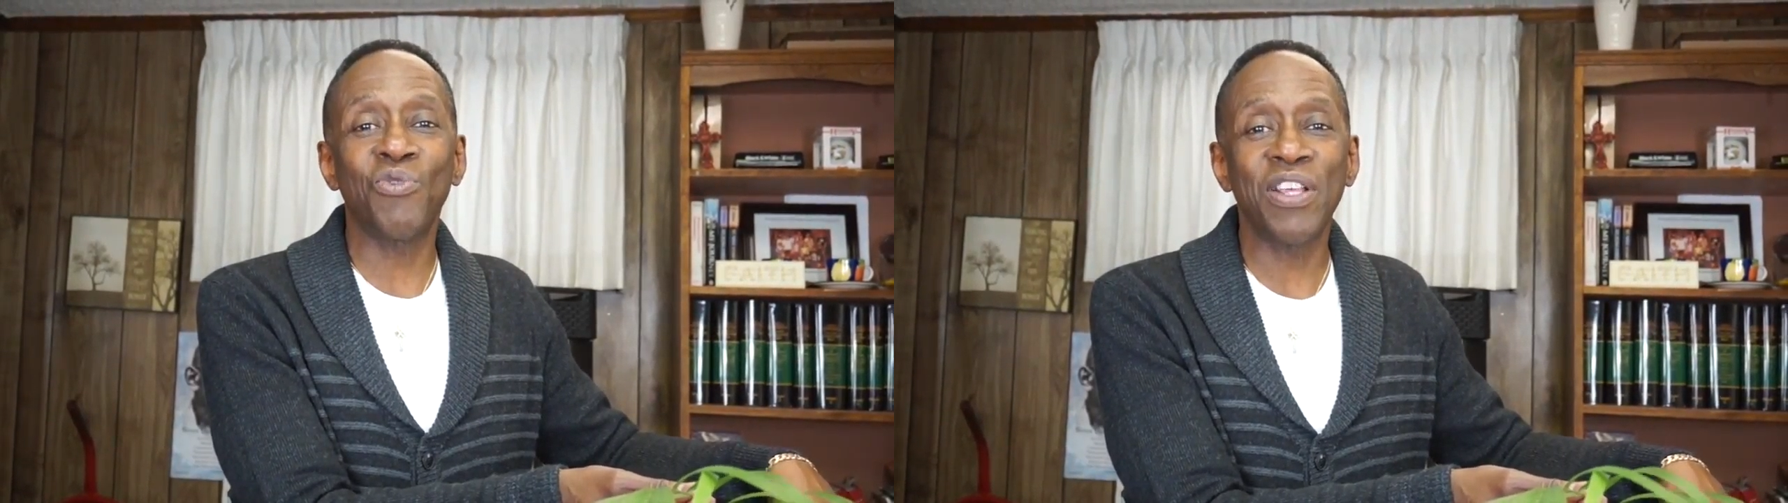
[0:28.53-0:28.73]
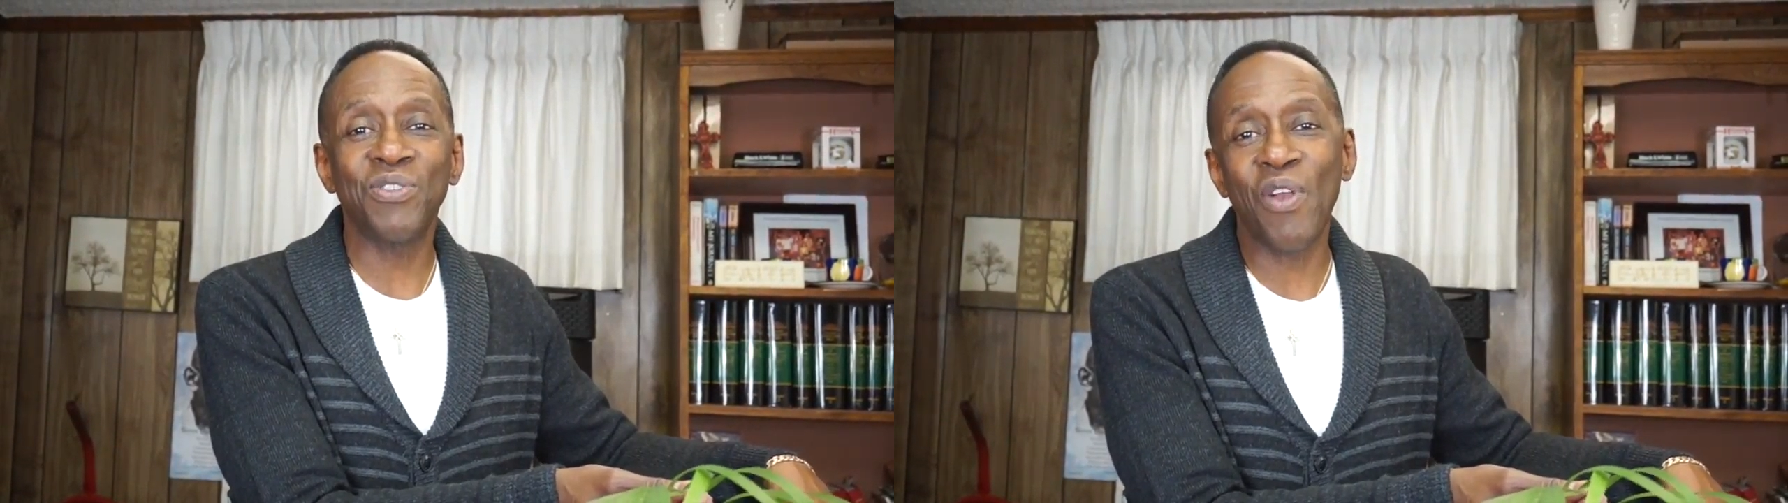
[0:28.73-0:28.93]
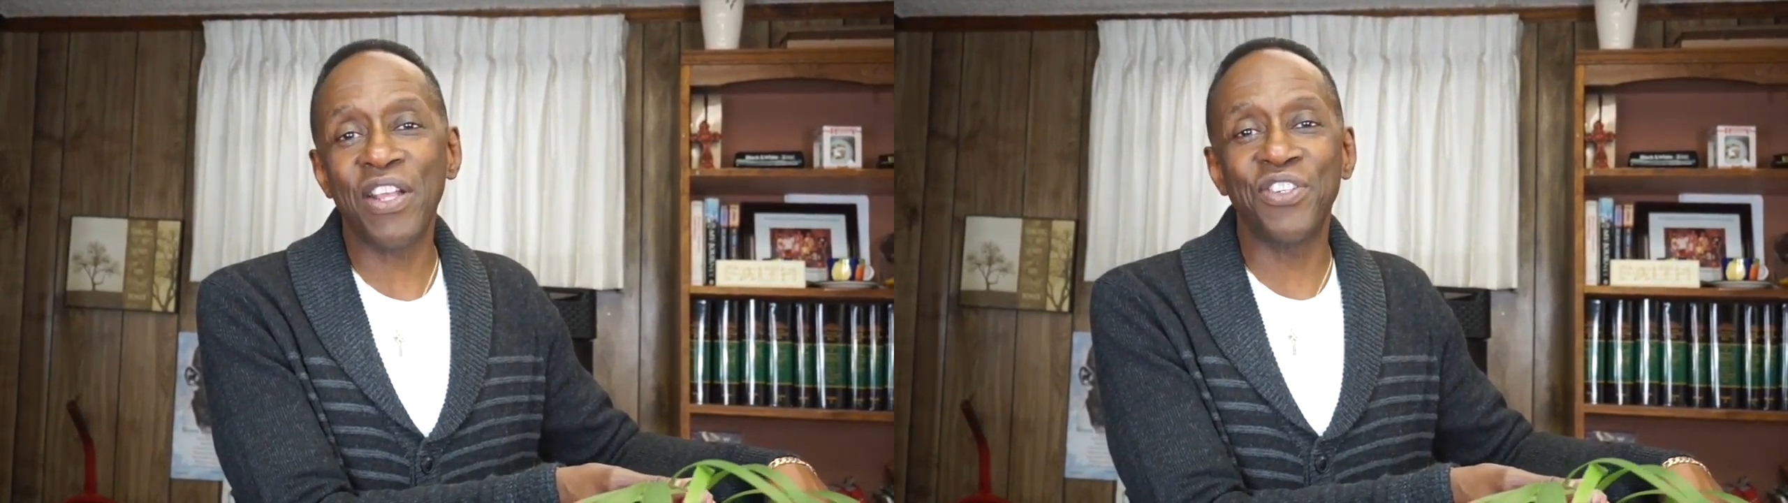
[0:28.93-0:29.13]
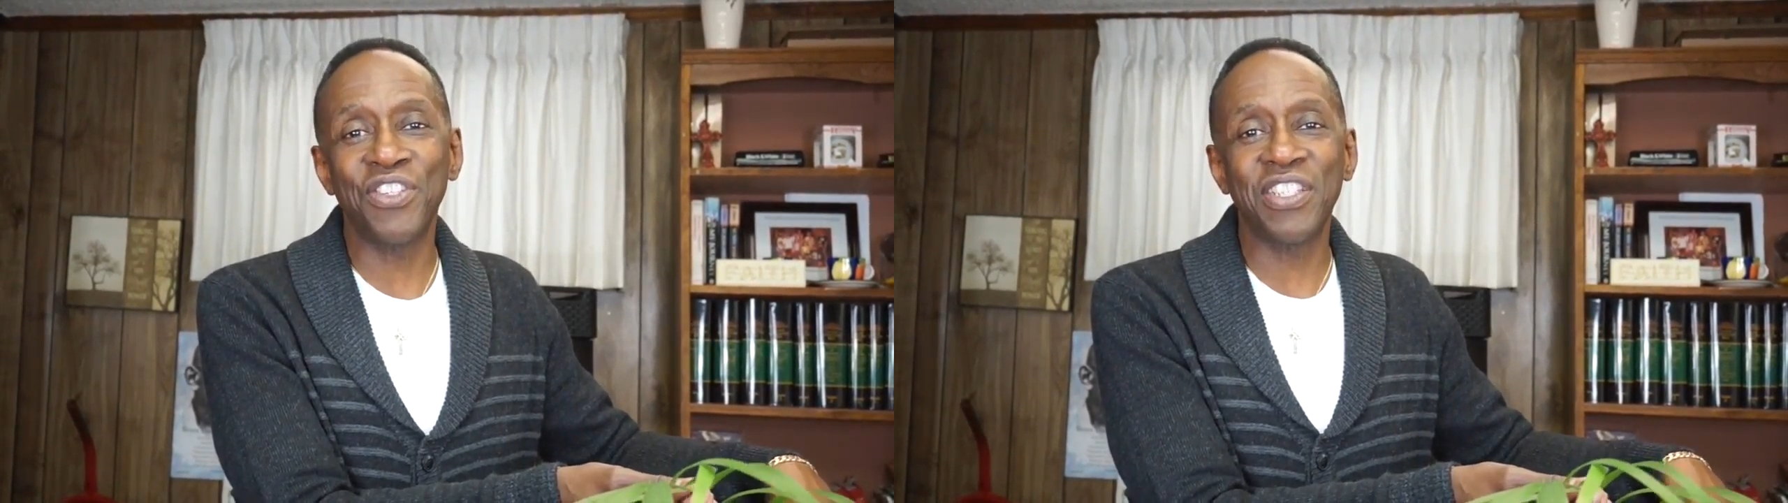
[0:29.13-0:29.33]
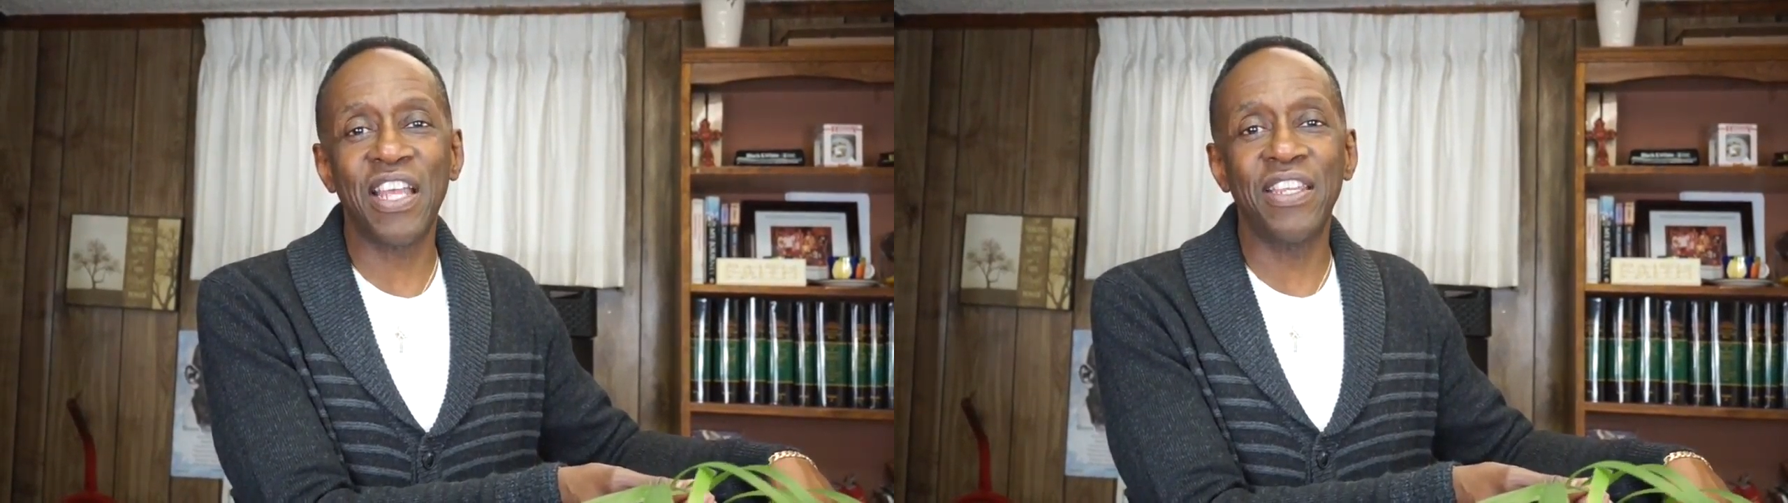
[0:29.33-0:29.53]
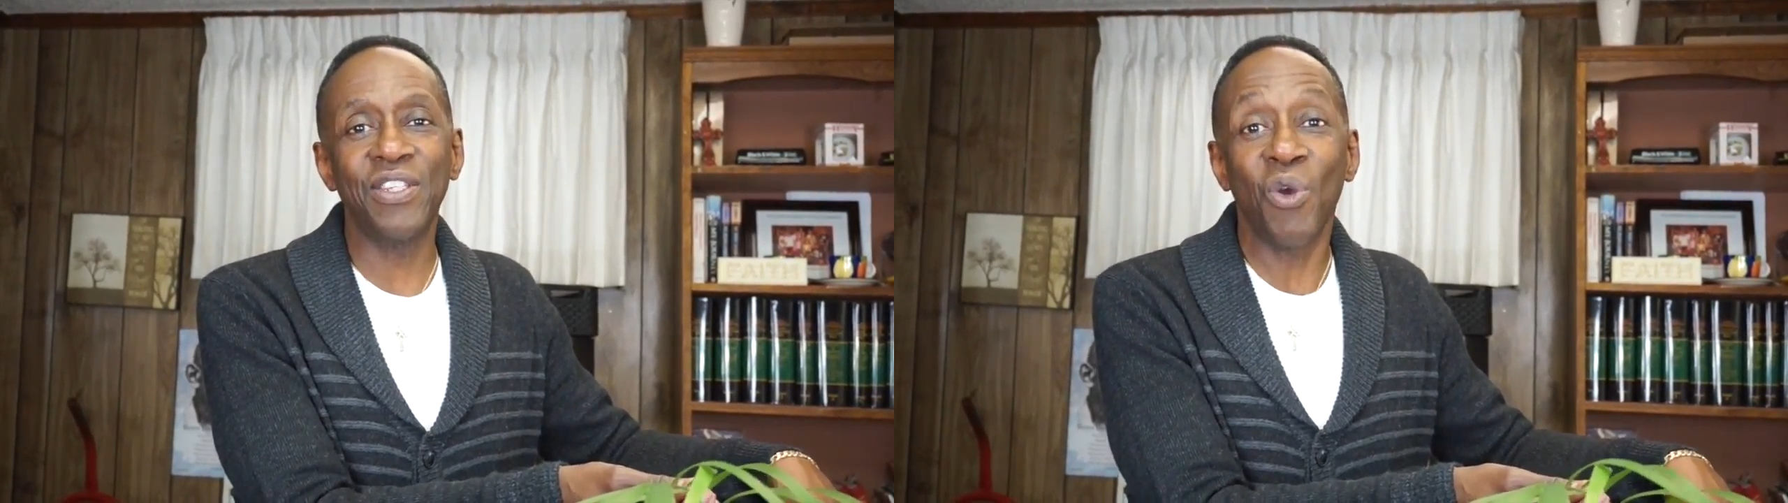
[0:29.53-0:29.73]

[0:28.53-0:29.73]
Resurrection Sunday,